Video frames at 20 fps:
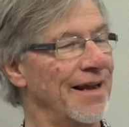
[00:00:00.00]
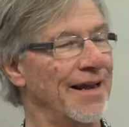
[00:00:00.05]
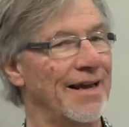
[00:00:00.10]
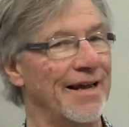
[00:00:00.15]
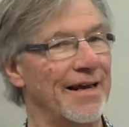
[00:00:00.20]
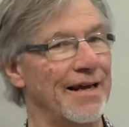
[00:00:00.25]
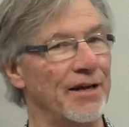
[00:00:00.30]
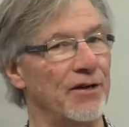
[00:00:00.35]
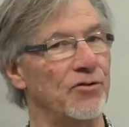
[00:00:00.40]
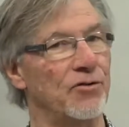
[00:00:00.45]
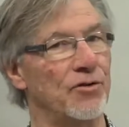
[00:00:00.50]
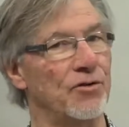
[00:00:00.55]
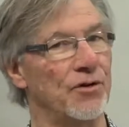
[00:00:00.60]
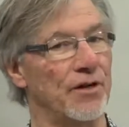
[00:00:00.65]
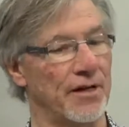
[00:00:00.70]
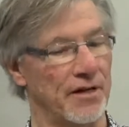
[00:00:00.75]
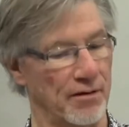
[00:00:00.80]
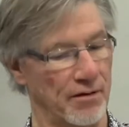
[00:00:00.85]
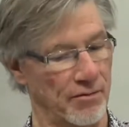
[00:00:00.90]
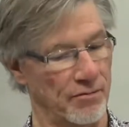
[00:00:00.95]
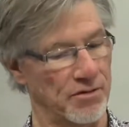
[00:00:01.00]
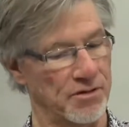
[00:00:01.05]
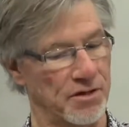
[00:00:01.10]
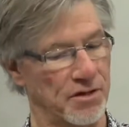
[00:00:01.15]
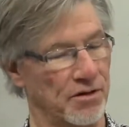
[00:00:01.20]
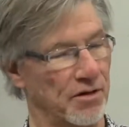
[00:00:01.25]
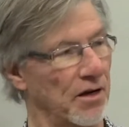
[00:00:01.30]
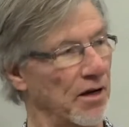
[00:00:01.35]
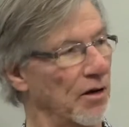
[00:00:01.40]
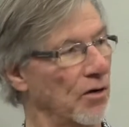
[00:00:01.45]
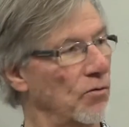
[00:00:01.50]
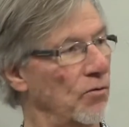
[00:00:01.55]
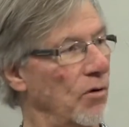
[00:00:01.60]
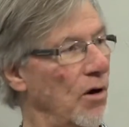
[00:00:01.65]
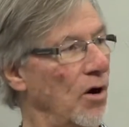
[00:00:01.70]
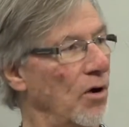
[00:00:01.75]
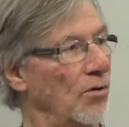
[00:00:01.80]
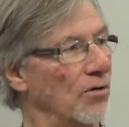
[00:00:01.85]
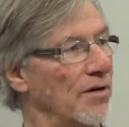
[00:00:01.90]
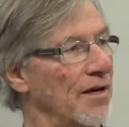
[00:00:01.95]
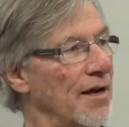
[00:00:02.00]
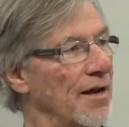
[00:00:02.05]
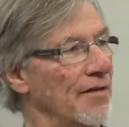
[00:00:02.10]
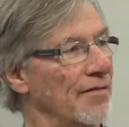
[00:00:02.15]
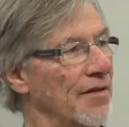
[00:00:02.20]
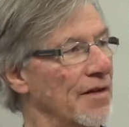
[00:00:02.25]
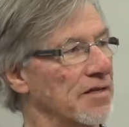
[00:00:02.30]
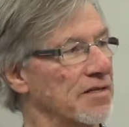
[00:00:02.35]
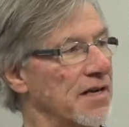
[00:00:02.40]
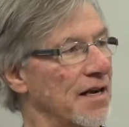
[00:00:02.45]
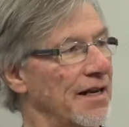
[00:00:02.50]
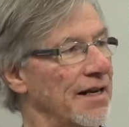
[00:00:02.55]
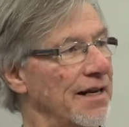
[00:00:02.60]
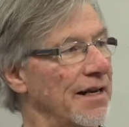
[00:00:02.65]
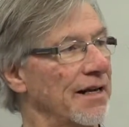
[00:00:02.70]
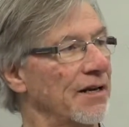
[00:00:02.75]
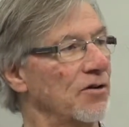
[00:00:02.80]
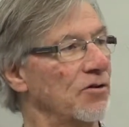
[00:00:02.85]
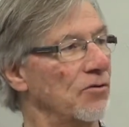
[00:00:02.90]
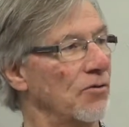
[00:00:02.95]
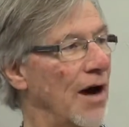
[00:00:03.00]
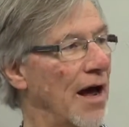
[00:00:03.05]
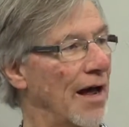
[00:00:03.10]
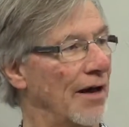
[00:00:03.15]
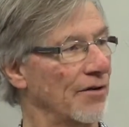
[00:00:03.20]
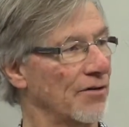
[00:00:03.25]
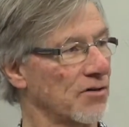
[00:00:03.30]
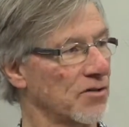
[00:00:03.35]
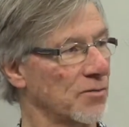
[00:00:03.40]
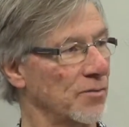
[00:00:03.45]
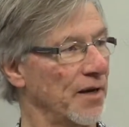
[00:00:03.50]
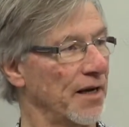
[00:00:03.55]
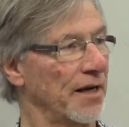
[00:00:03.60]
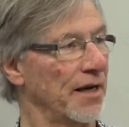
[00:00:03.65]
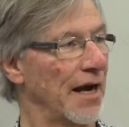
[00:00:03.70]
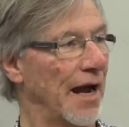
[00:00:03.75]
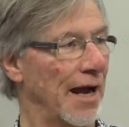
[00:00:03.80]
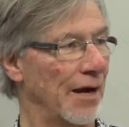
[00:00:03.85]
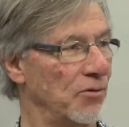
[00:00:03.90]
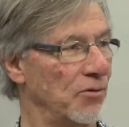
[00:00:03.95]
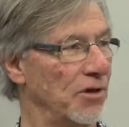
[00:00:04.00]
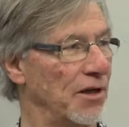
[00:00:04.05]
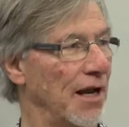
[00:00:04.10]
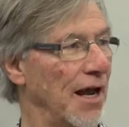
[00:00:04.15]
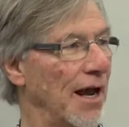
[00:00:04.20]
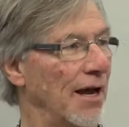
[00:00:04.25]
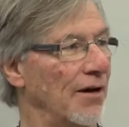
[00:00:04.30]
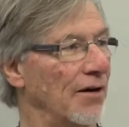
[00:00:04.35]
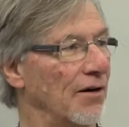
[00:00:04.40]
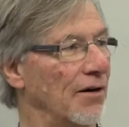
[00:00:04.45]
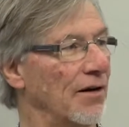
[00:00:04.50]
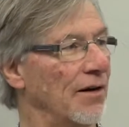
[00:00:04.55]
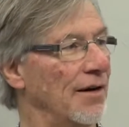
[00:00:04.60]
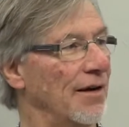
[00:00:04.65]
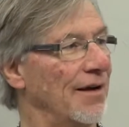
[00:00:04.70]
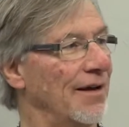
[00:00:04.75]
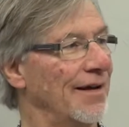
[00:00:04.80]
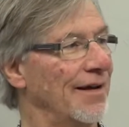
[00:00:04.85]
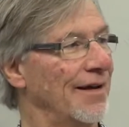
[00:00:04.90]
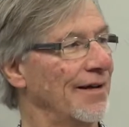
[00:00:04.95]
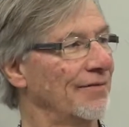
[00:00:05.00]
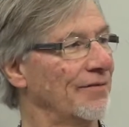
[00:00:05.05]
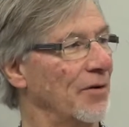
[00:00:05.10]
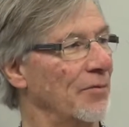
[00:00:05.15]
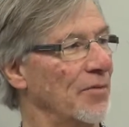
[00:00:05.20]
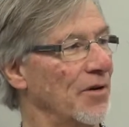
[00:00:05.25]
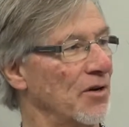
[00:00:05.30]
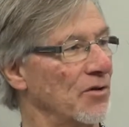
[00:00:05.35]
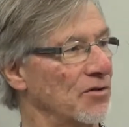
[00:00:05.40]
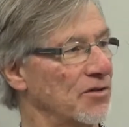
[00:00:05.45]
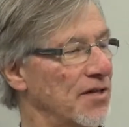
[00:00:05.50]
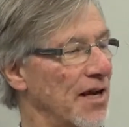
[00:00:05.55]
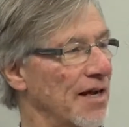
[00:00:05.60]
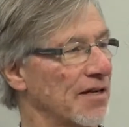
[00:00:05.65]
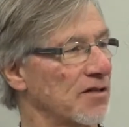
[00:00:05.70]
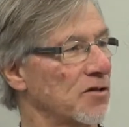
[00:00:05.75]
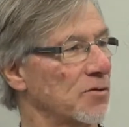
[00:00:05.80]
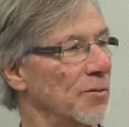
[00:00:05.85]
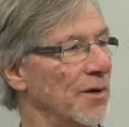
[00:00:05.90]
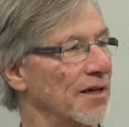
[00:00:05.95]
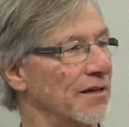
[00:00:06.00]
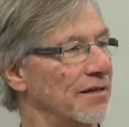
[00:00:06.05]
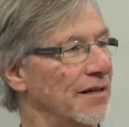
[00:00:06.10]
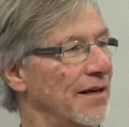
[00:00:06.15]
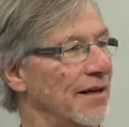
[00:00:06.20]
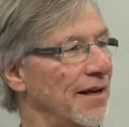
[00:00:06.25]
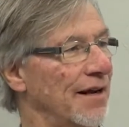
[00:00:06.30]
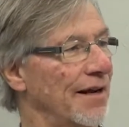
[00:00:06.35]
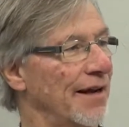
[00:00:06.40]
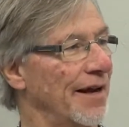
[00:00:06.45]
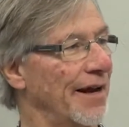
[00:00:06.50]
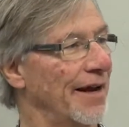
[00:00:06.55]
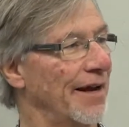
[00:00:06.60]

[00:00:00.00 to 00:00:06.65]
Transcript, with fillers: "He who it was a, a quote that said, "He who honors me, I honor," from the Old Testament, mm -hmm.